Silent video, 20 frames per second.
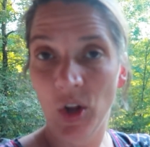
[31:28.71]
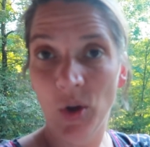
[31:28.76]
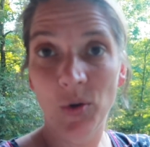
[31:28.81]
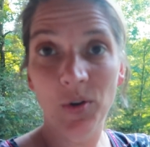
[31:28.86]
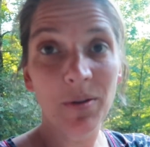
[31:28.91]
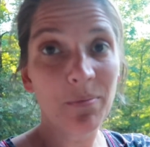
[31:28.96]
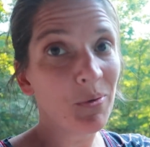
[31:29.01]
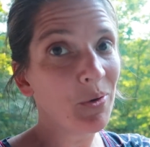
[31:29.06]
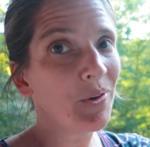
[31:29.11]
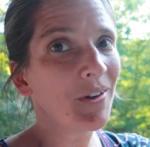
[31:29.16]

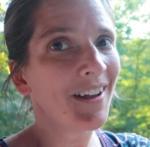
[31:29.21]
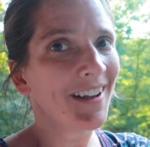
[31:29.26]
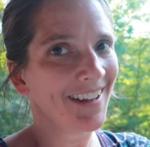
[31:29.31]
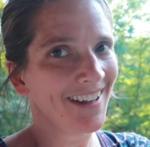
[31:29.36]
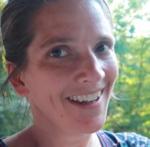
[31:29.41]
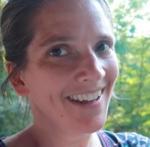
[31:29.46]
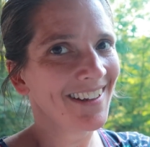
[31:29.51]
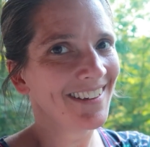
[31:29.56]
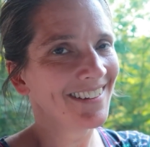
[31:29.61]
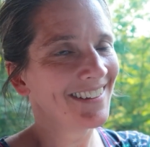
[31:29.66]
Going to the pool
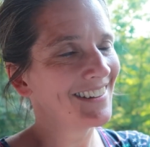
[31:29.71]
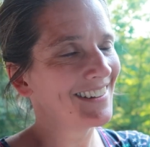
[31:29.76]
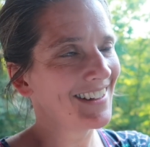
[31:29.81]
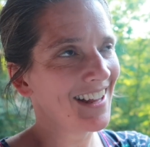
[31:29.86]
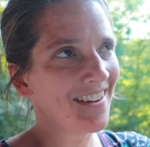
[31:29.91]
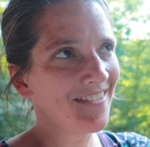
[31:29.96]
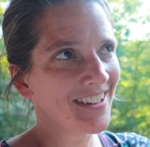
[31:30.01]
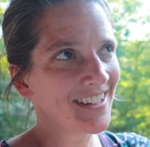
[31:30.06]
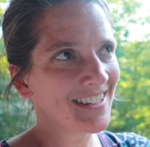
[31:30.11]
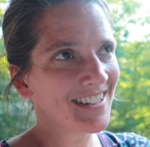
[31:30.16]
again,
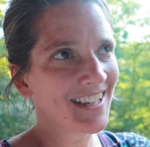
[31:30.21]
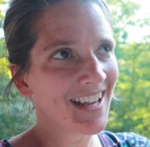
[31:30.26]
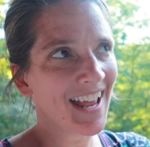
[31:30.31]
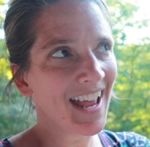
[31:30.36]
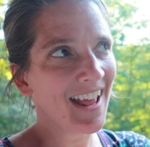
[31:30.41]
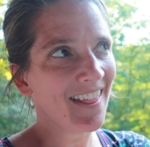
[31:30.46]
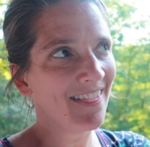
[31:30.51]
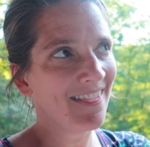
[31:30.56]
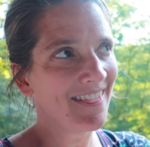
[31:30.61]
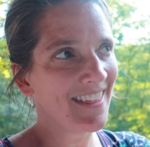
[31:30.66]
love it,
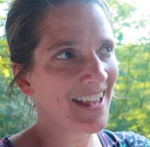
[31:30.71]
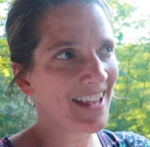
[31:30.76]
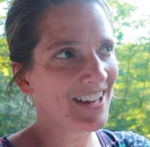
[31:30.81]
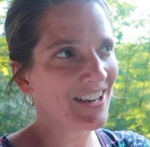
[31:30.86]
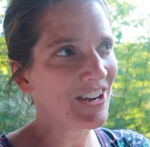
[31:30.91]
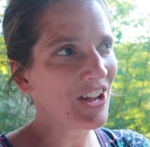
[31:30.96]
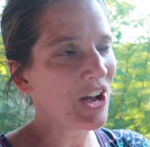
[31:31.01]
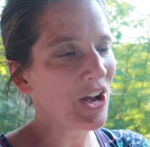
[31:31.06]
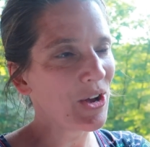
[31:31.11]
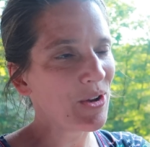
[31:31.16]
and
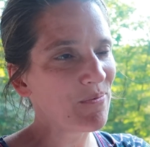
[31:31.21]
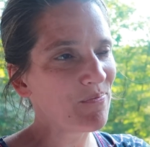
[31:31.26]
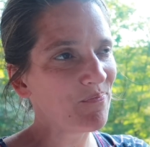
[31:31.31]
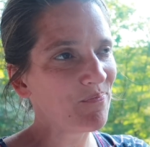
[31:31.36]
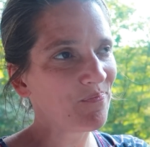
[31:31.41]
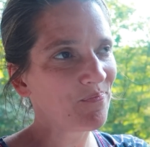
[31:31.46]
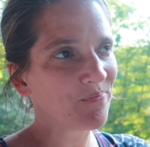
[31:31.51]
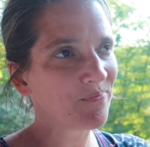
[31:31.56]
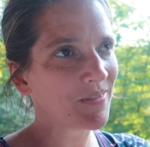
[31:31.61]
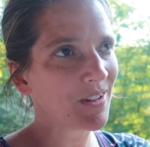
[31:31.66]
then
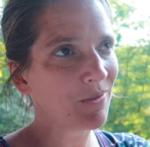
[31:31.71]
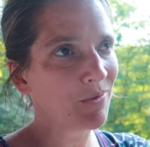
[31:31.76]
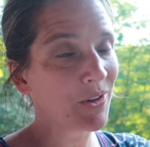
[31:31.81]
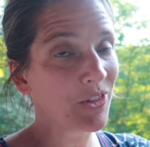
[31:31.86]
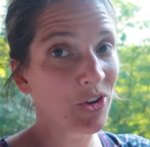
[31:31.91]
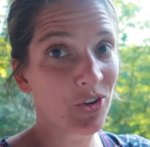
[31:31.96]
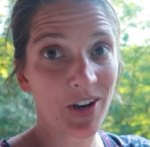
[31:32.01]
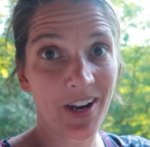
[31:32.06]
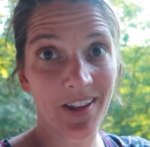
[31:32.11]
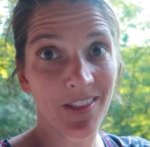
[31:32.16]
um,
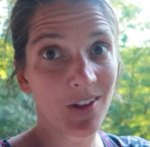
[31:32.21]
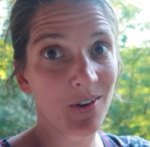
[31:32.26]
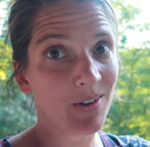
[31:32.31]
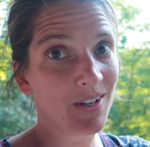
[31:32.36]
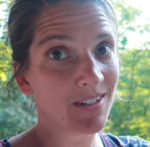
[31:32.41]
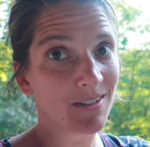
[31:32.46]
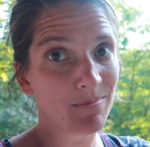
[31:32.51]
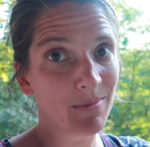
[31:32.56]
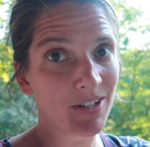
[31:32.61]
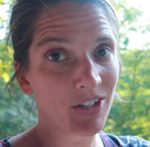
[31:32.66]
with Greg though,
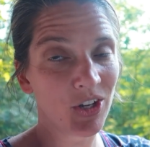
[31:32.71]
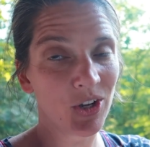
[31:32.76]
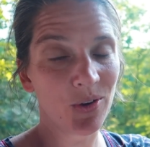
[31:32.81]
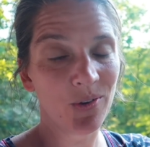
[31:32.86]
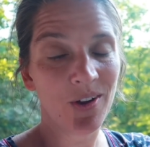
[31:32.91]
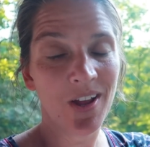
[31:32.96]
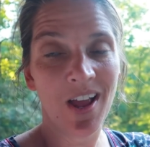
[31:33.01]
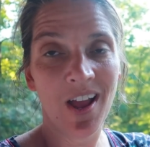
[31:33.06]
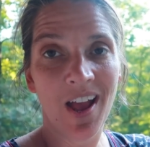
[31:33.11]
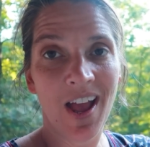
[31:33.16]
he has not meant to go.
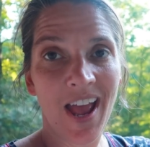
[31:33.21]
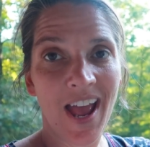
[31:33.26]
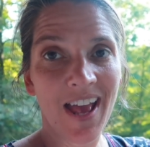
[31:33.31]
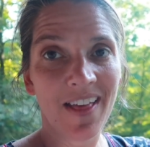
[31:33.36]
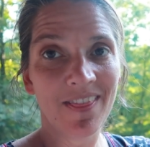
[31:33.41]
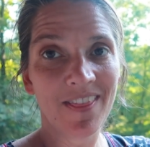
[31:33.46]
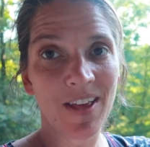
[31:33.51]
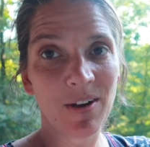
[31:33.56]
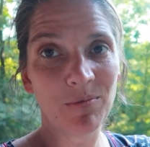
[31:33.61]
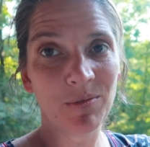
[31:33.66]

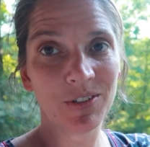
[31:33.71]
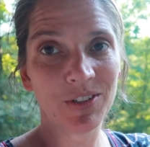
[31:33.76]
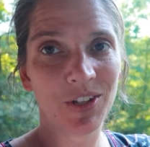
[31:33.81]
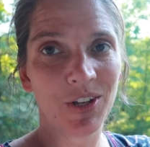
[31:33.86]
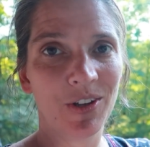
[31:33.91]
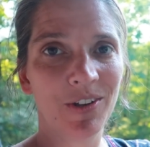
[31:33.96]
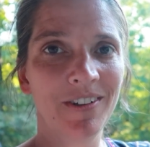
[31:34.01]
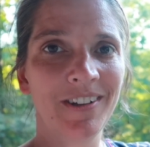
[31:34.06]
And then we'll do,